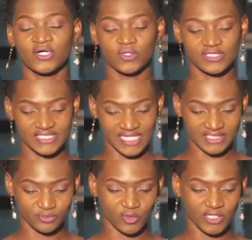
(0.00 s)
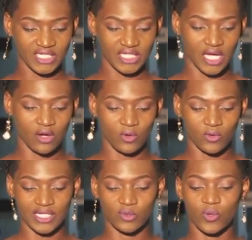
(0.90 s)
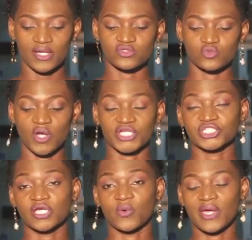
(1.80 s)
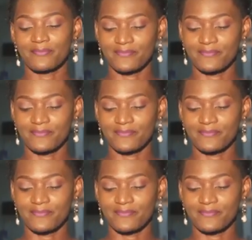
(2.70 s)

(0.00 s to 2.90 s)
On Sunday morning, Kaungole was washed away,